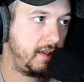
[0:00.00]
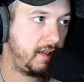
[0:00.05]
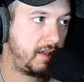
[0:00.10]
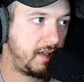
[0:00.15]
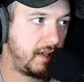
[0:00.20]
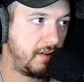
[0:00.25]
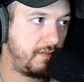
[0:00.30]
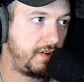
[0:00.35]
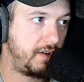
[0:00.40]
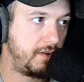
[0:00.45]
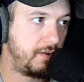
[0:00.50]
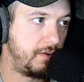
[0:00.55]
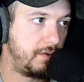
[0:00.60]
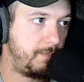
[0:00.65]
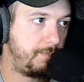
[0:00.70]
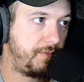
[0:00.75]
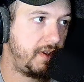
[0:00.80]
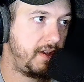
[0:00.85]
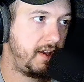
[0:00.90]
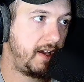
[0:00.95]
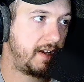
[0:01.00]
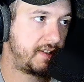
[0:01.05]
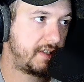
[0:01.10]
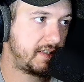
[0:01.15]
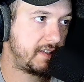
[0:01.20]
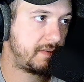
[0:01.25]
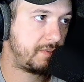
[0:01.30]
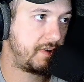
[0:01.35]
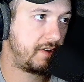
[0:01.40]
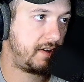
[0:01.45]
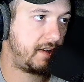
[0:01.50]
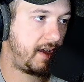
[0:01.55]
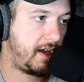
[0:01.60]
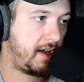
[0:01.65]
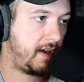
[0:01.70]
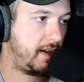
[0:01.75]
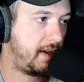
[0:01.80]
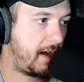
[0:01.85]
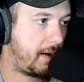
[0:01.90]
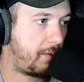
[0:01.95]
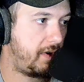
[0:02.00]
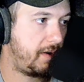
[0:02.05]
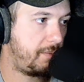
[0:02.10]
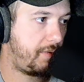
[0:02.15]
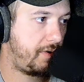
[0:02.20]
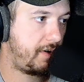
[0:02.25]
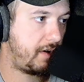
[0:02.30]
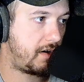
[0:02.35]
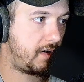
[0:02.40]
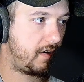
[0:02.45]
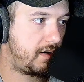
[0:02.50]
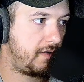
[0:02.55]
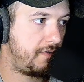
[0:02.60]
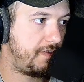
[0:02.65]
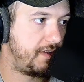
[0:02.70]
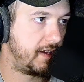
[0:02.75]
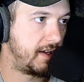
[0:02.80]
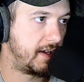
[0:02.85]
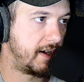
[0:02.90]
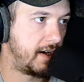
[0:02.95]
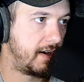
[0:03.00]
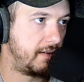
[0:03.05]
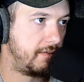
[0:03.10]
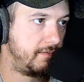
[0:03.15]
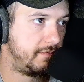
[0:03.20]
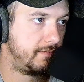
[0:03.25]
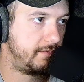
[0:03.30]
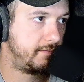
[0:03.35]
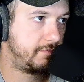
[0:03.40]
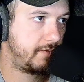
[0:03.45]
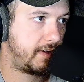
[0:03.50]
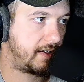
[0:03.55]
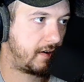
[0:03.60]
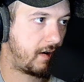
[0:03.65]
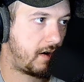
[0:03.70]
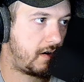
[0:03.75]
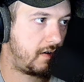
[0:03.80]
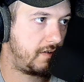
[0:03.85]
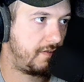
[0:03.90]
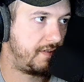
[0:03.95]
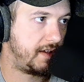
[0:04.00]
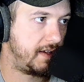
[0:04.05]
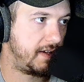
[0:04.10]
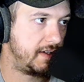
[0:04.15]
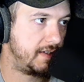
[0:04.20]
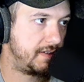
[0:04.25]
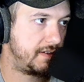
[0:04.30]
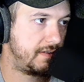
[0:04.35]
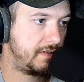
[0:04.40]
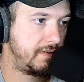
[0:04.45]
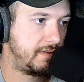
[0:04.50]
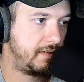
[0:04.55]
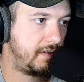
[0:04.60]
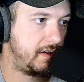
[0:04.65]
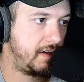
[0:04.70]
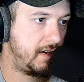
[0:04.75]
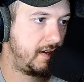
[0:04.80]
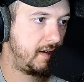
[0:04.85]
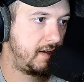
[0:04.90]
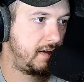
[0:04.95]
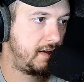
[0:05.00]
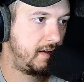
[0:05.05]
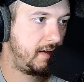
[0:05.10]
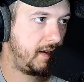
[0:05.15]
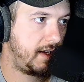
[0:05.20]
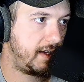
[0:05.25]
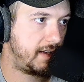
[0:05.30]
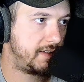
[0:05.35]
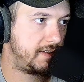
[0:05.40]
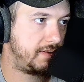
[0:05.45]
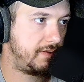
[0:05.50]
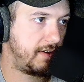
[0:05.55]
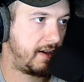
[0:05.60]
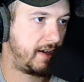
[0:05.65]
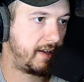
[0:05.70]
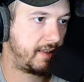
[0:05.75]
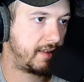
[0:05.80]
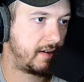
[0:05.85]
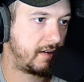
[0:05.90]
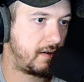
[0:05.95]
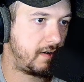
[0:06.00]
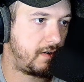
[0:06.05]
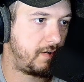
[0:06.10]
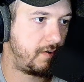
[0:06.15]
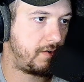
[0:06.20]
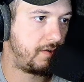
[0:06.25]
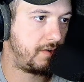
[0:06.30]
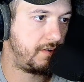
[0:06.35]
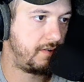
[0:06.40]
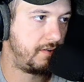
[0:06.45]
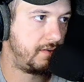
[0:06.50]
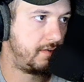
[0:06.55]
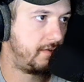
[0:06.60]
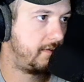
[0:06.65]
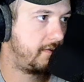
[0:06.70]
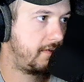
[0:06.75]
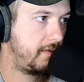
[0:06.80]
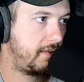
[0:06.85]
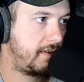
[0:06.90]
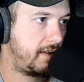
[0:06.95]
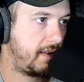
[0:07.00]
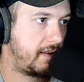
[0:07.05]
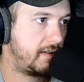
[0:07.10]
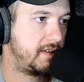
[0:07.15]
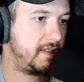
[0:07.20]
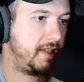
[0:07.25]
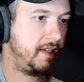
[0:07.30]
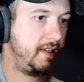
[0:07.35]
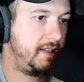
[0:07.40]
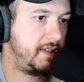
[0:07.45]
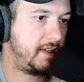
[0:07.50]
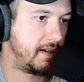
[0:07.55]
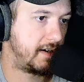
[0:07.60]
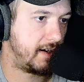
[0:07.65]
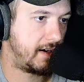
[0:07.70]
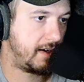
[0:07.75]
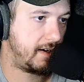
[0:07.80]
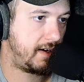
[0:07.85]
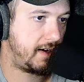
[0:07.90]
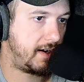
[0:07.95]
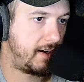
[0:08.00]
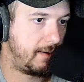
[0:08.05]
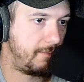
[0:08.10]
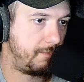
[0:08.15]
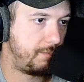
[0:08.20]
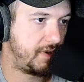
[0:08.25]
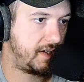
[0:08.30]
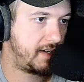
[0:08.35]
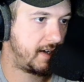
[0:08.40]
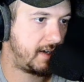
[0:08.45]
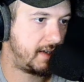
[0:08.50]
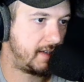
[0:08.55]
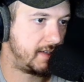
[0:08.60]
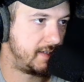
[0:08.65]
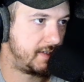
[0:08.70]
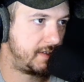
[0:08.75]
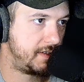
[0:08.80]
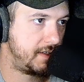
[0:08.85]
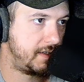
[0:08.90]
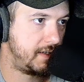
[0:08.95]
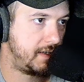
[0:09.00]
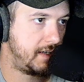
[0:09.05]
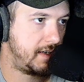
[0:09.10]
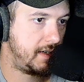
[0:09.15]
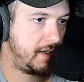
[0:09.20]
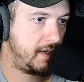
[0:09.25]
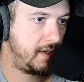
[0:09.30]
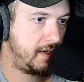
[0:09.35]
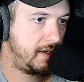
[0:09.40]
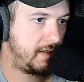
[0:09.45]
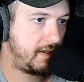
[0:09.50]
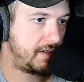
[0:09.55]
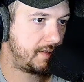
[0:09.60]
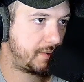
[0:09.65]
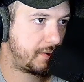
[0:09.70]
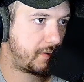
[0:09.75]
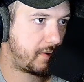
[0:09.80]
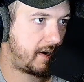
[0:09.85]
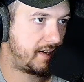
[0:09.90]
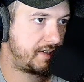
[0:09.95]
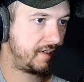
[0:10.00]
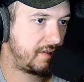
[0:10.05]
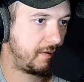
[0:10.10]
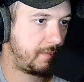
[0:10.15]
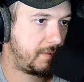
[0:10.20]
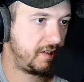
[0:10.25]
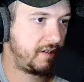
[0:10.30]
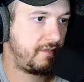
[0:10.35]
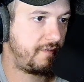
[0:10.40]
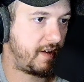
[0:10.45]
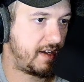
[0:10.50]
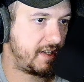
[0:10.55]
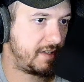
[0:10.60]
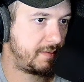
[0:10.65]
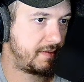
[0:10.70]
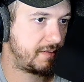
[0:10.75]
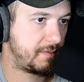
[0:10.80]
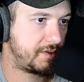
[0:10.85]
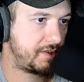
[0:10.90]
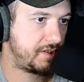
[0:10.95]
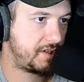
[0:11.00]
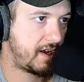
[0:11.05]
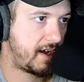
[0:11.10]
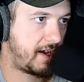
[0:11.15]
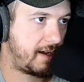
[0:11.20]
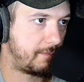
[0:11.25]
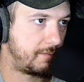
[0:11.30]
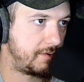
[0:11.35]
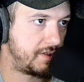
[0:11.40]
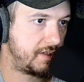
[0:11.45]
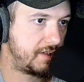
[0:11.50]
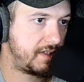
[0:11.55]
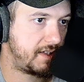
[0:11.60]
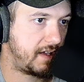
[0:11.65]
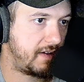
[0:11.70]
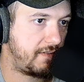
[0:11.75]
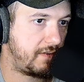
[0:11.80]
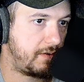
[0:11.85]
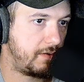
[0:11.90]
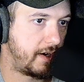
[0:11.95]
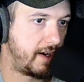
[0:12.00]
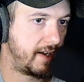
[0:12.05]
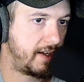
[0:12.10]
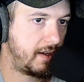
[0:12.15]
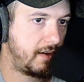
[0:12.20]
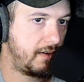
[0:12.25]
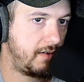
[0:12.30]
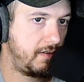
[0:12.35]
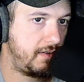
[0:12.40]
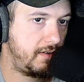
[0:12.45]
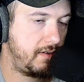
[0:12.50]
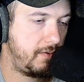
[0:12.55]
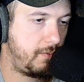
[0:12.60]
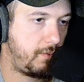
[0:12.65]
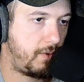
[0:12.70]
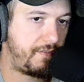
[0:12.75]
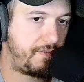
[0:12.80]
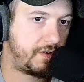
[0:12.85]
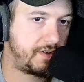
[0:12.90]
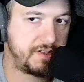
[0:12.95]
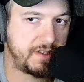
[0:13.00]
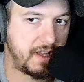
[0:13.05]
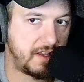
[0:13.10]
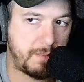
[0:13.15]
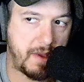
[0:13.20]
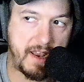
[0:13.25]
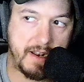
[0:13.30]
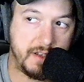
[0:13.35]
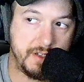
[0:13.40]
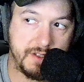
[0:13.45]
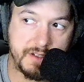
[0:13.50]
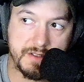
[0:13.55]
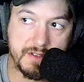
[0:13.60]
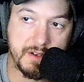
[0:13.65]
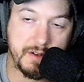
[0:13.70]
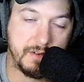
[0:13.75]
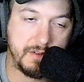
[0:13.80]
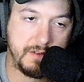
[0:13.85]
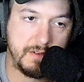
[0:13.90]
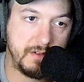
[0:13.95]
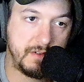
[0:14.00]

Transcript: give you accessibility, I want to put all of the like all of these into like their own C tier because this requires so much investment, so much time just to give you like what first aid bandages do,